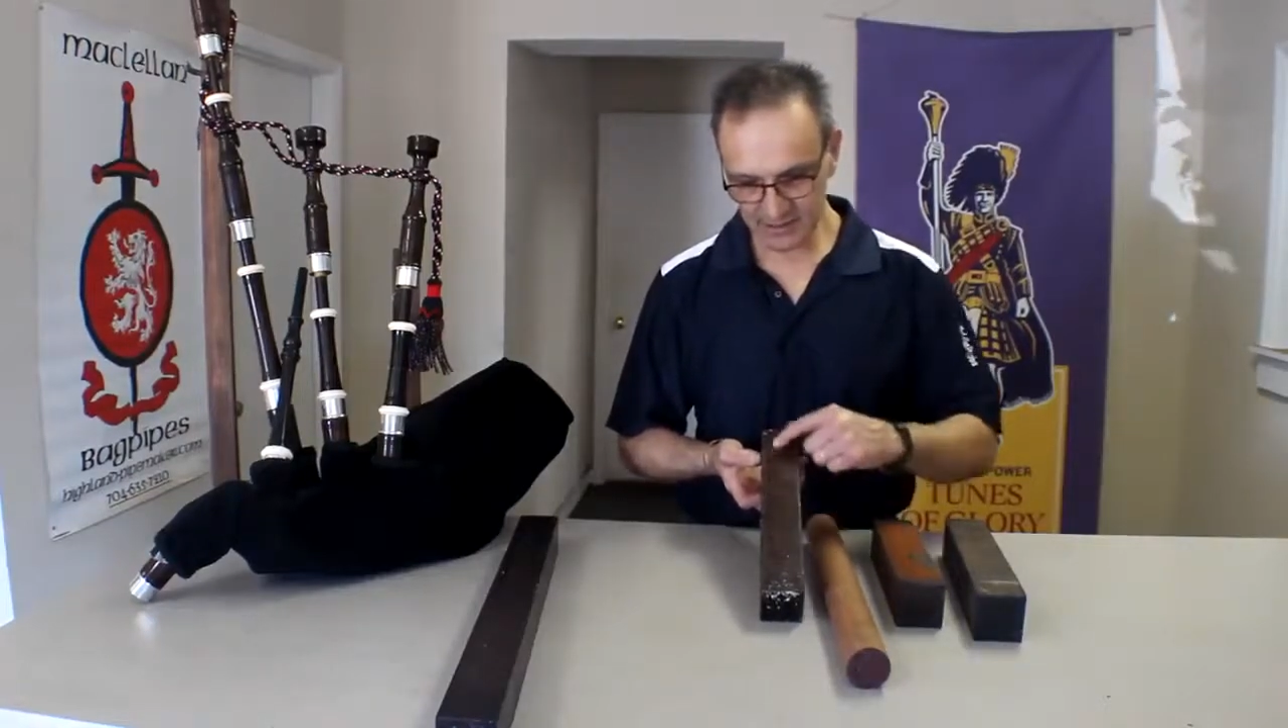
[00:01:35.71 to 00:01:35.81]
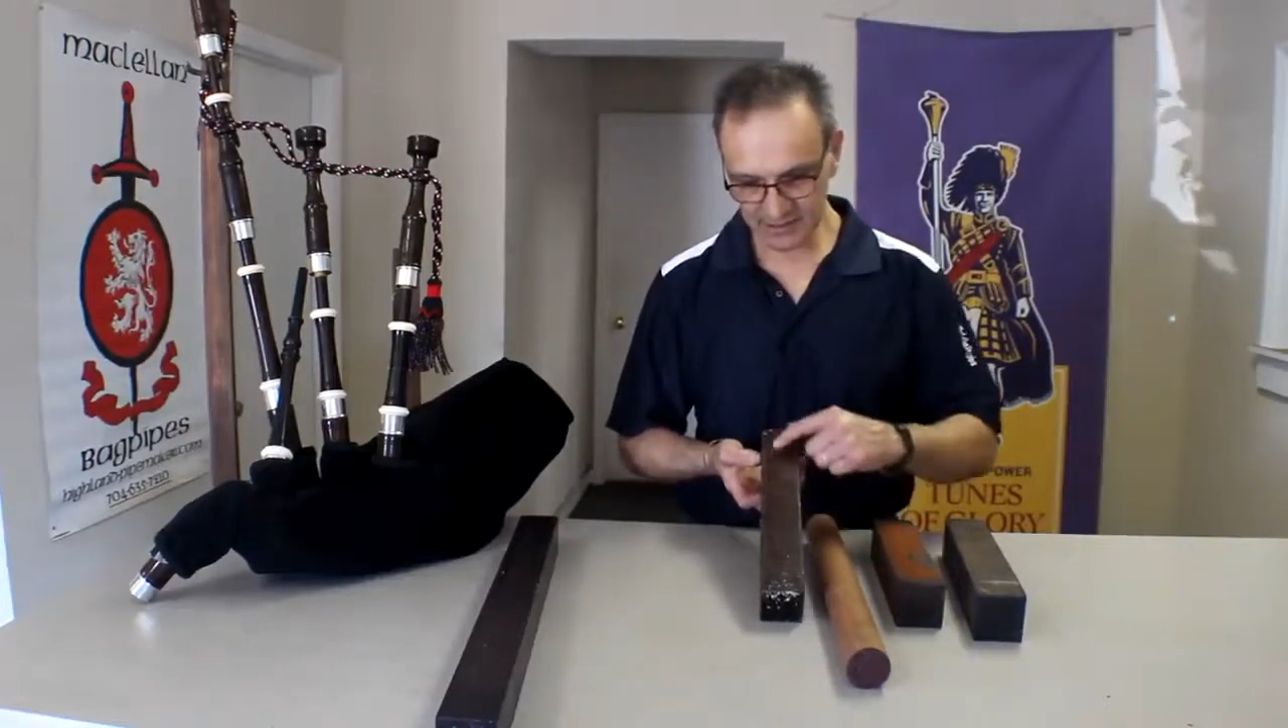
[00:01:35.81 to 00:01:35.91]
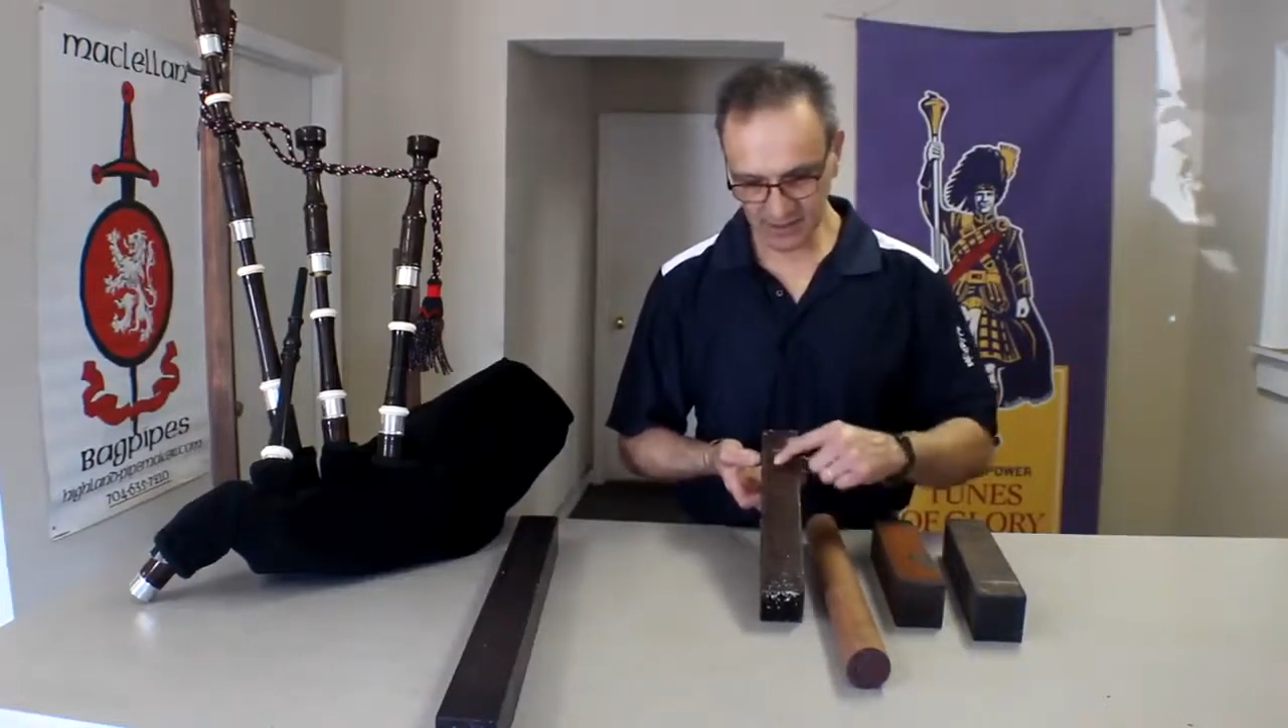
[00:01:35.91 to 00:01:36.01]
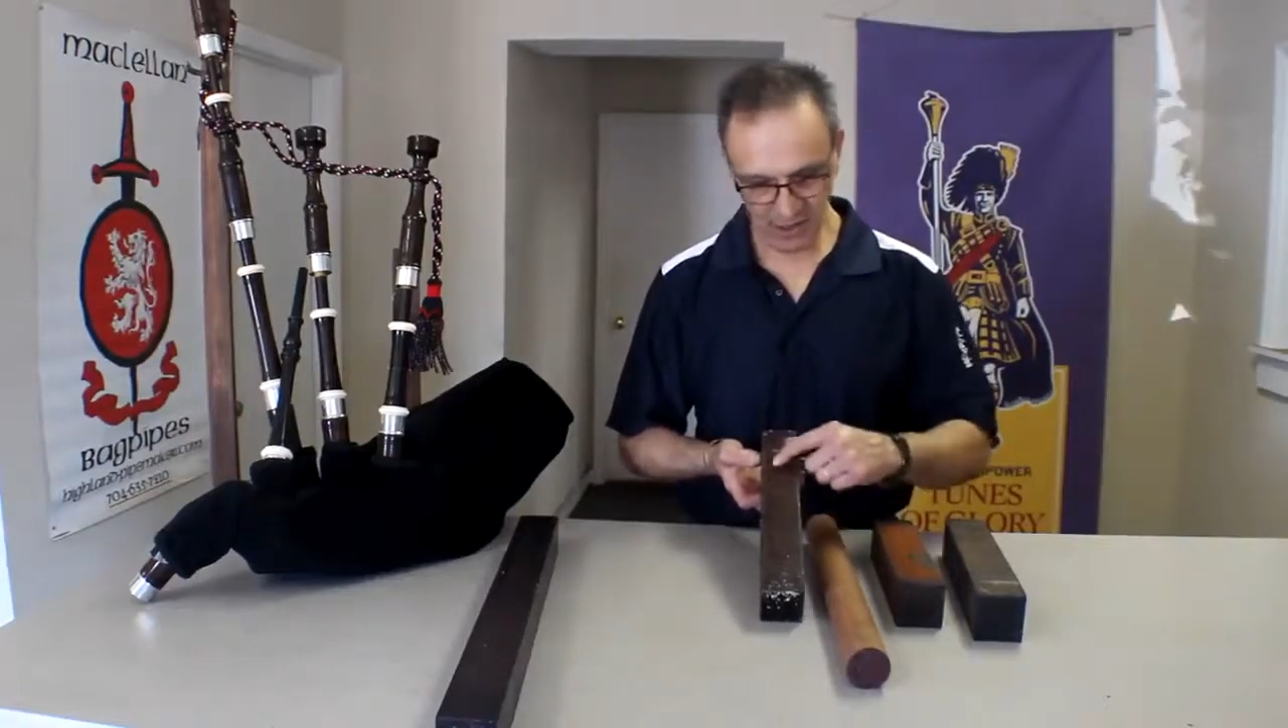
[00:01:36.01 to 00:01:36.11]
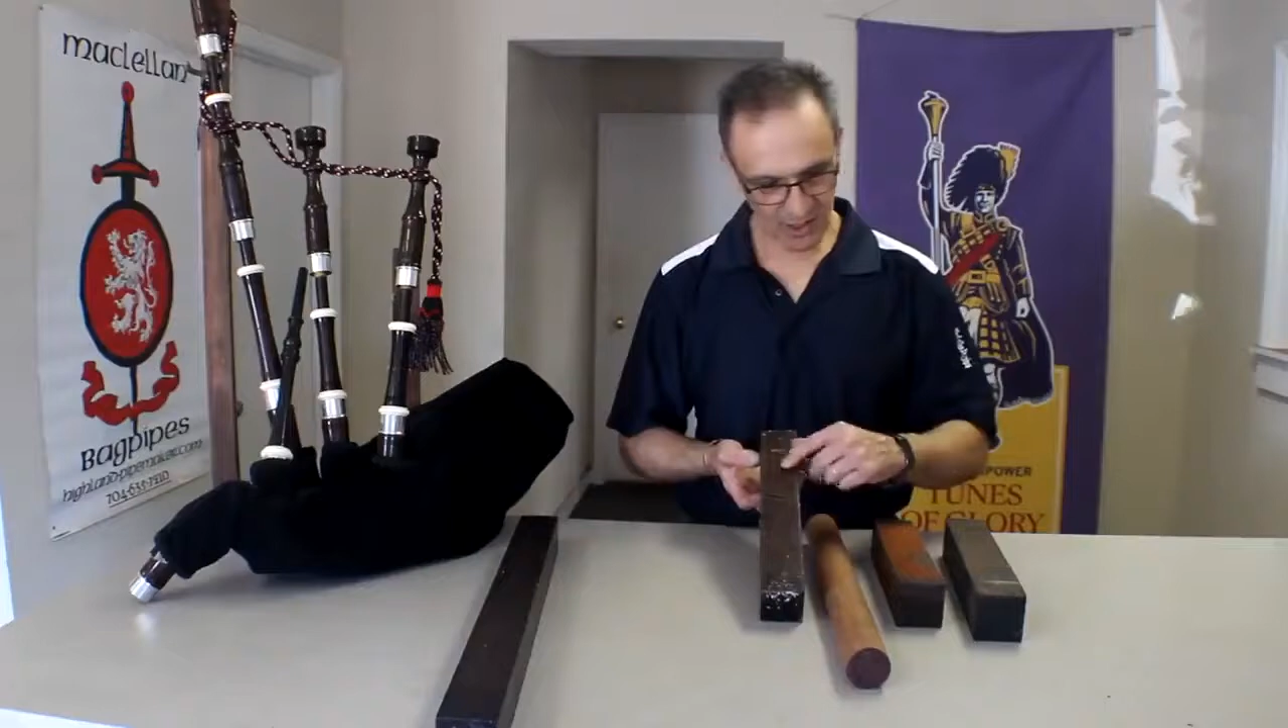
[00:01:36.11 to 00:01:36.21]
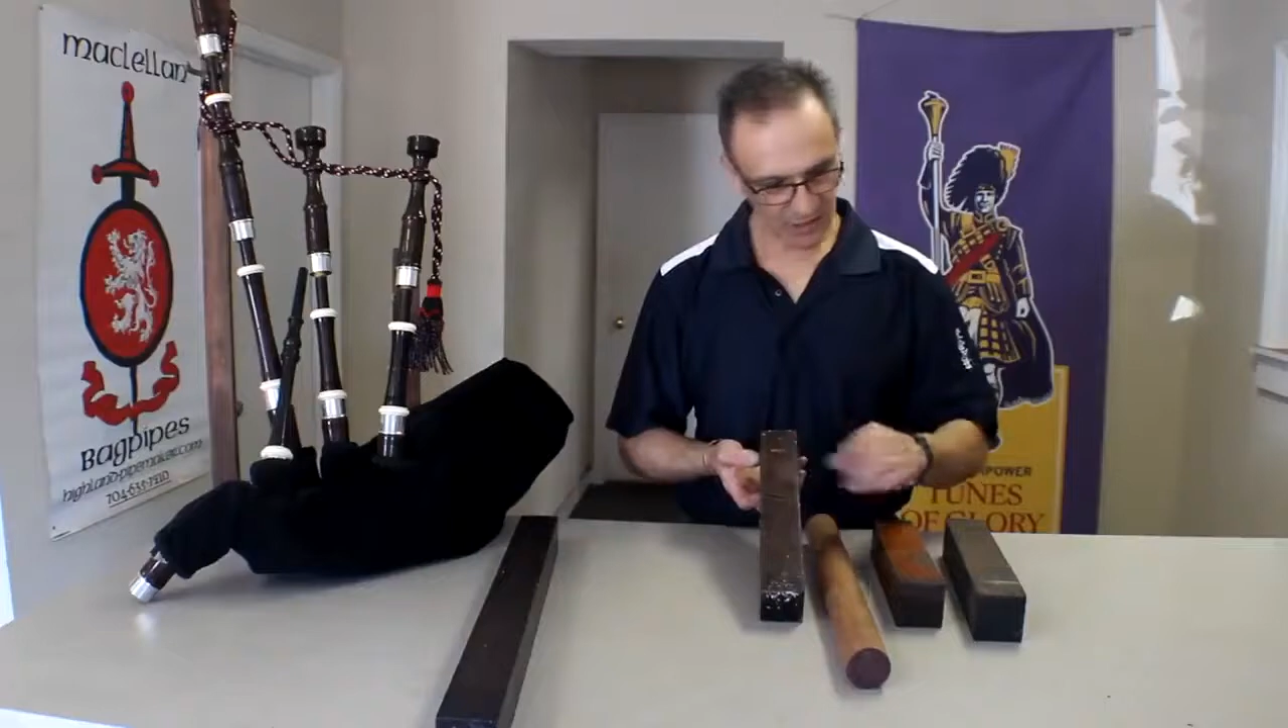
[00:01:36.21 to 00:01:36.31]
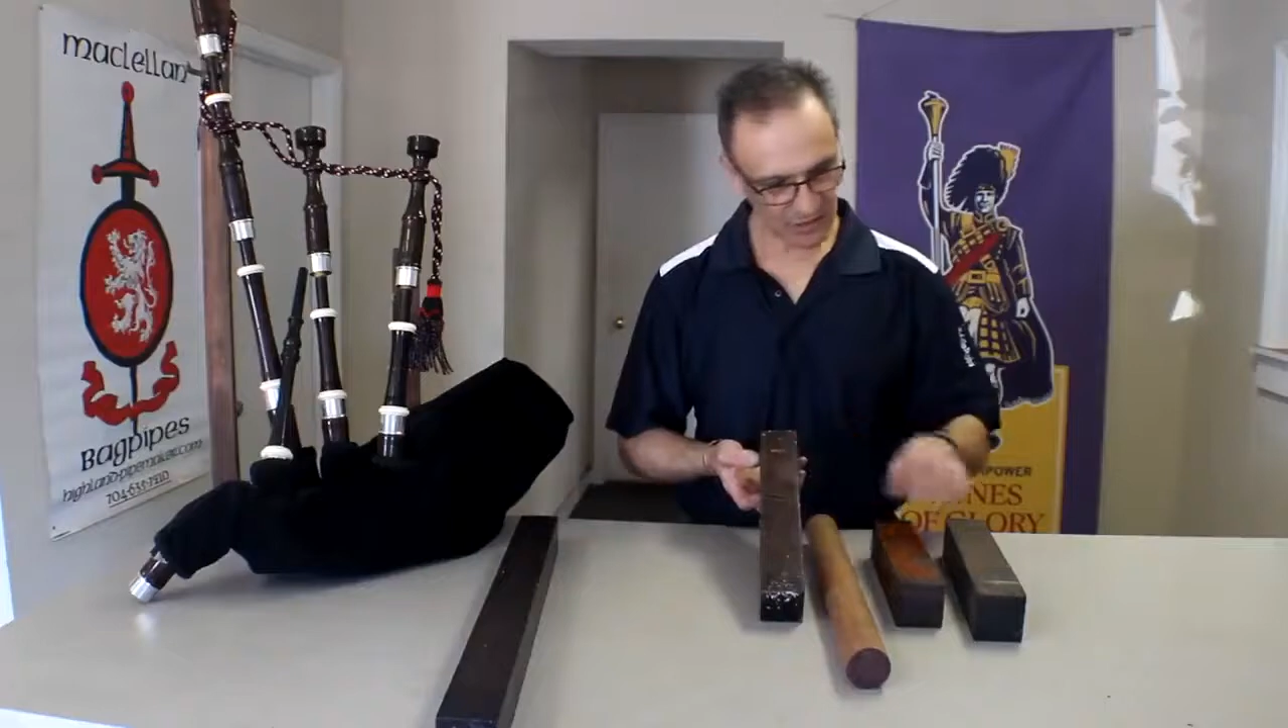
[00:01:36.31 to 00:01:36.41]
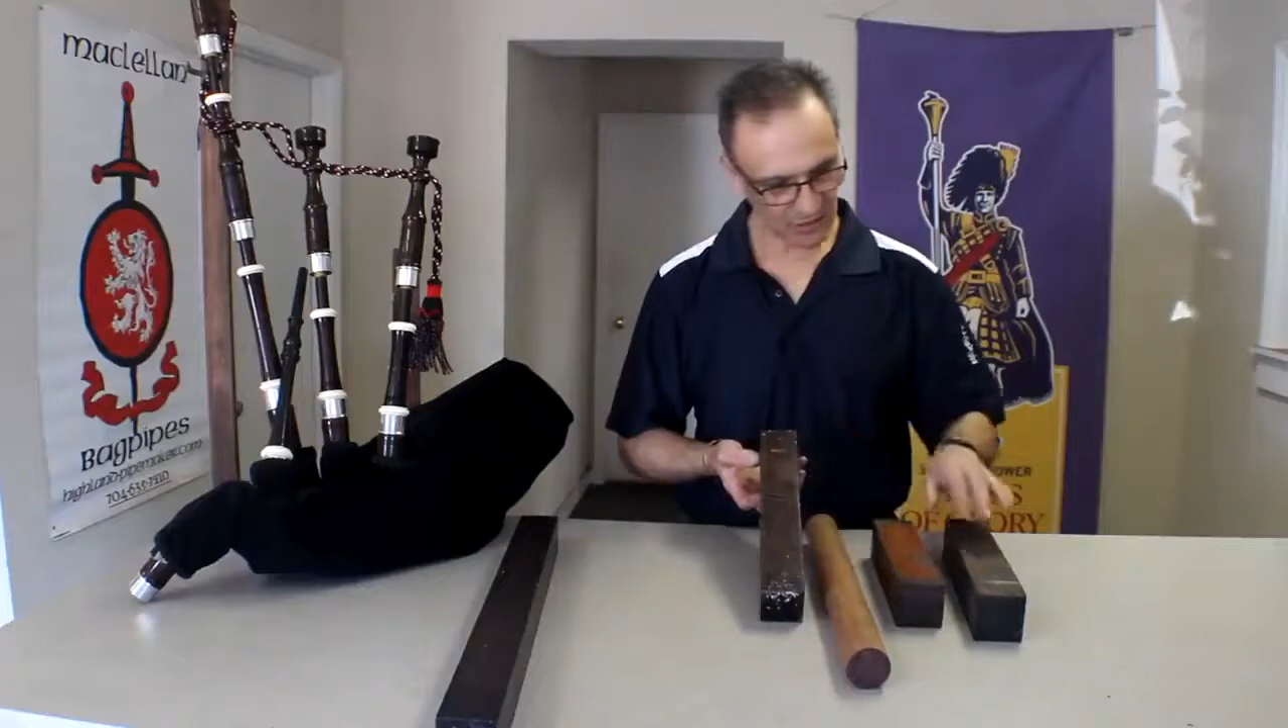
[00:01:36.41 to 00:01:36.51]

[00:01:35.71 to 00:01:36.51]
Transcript: dark,